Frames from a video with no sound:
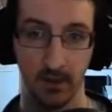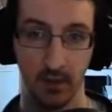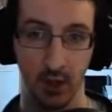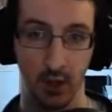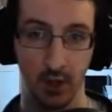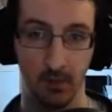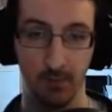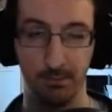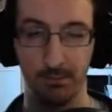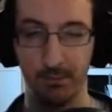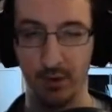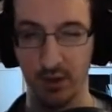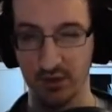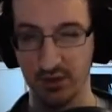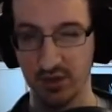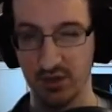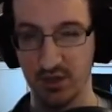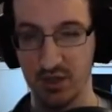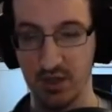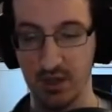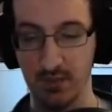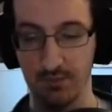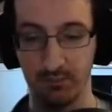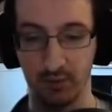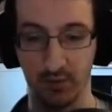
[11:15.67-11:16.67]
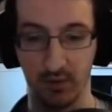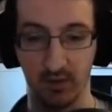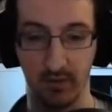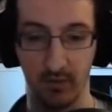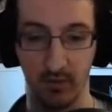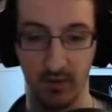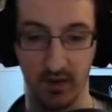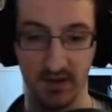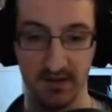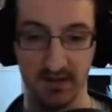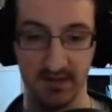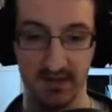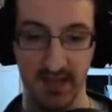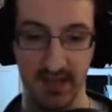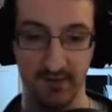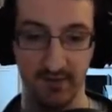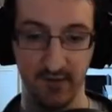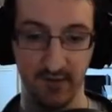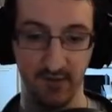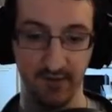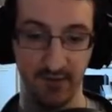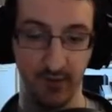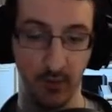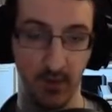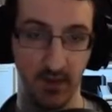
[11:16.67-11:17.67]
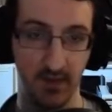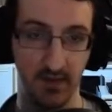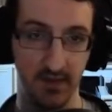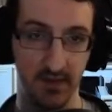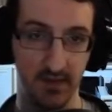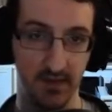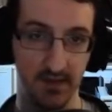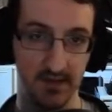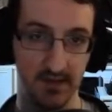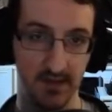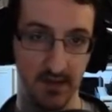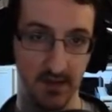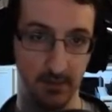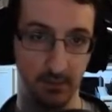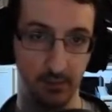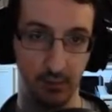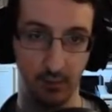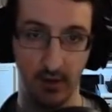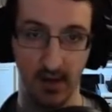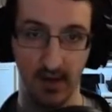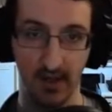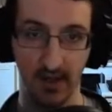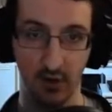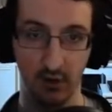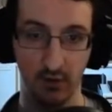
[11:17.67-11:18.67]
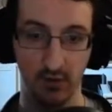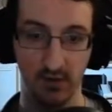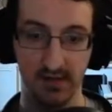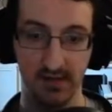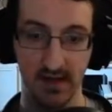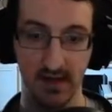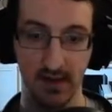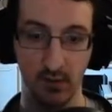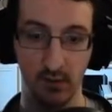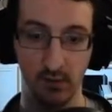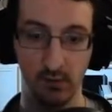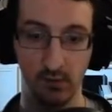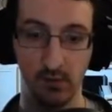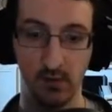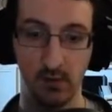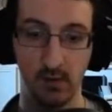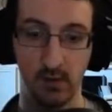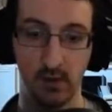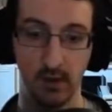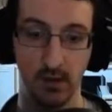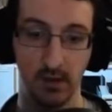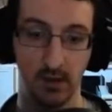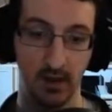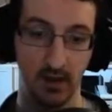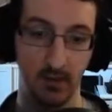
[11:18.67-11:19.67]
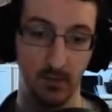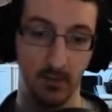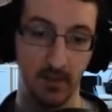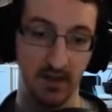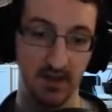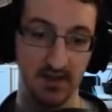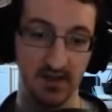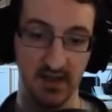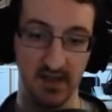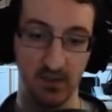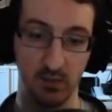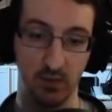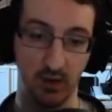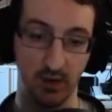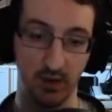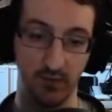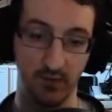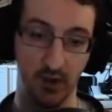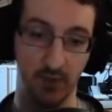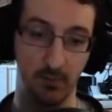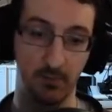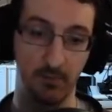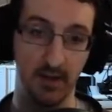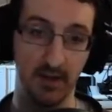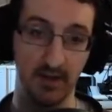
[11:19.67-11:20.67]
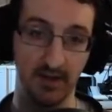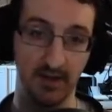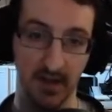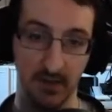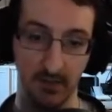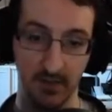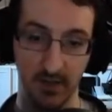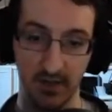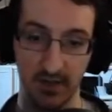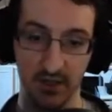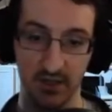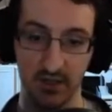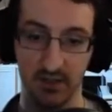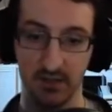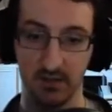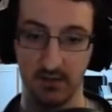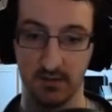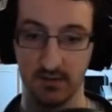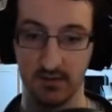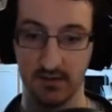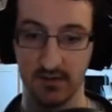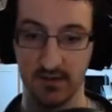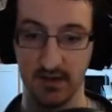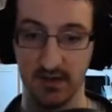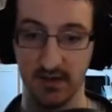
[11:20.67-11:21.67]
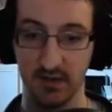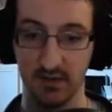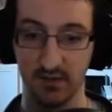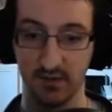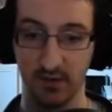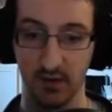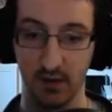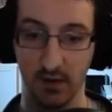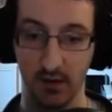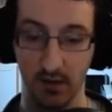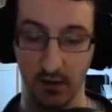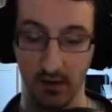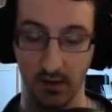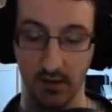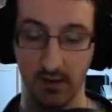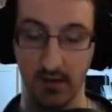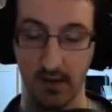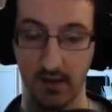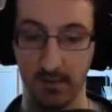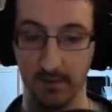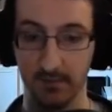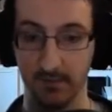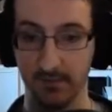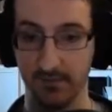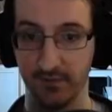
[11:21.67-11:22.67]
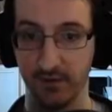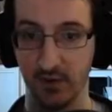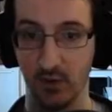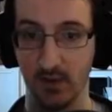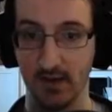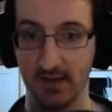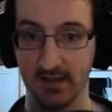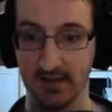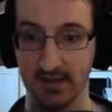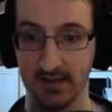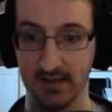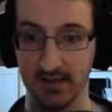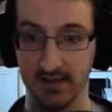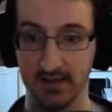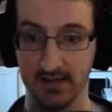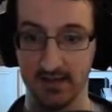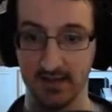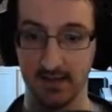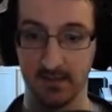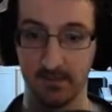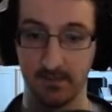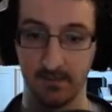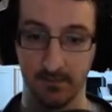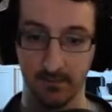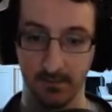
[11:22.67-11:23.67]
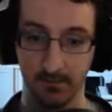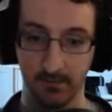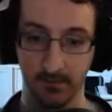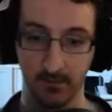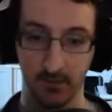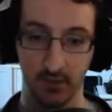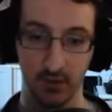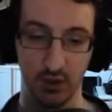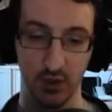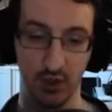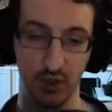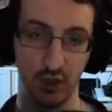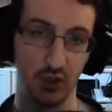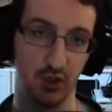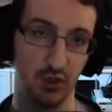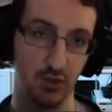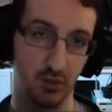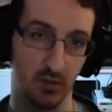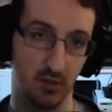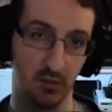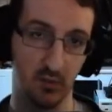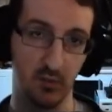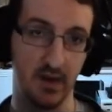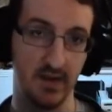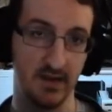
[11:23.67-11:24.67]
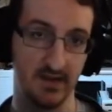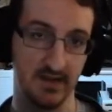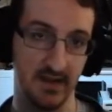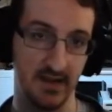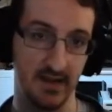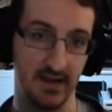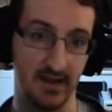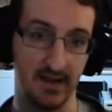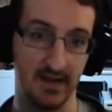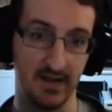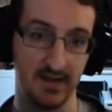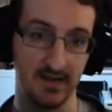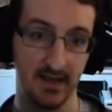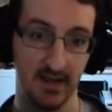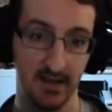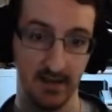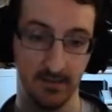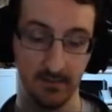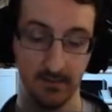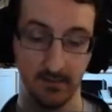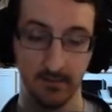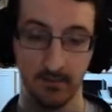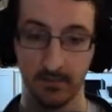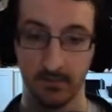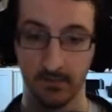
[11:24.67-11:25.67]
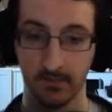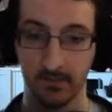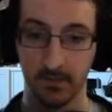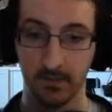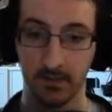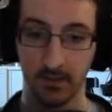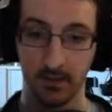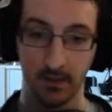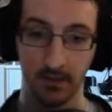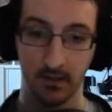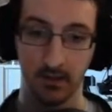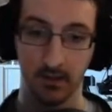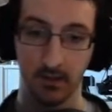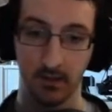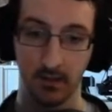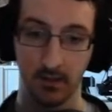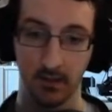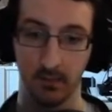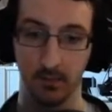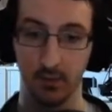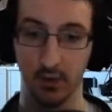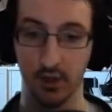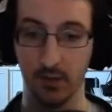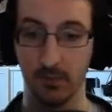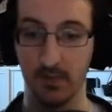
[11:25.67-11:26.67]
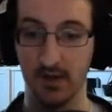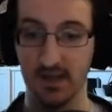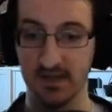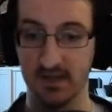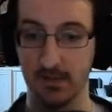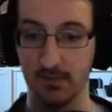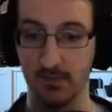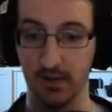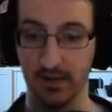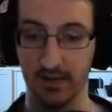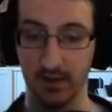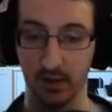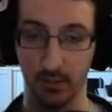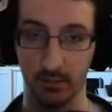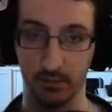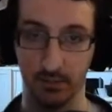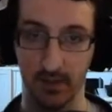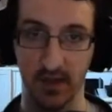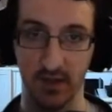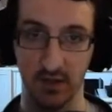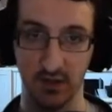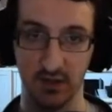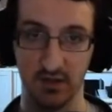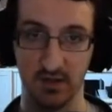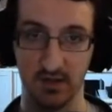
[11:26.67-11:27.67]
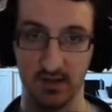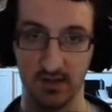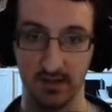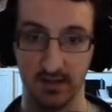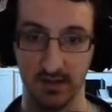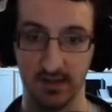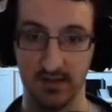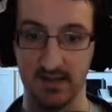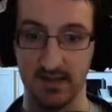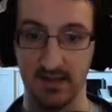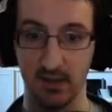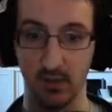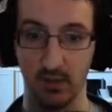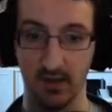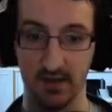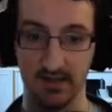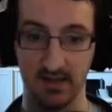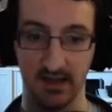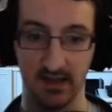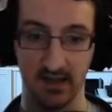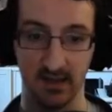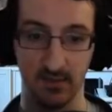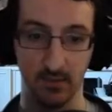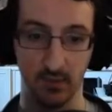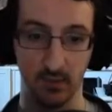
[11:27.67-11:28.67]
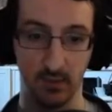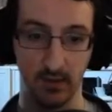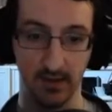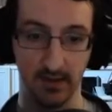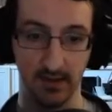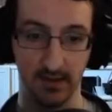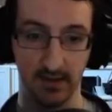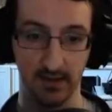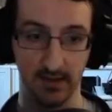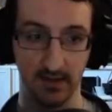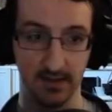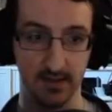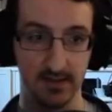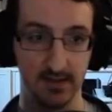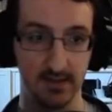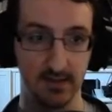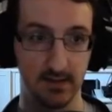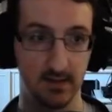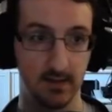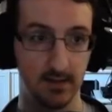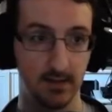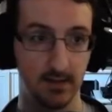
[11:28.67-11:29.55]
On bosses, you probably want to save it for when there's a break or a down, because it is one of your big damage sinks for wide lance. So you don't just want to waste it at any time. But you basically build that up by just continually attacking with wide lance.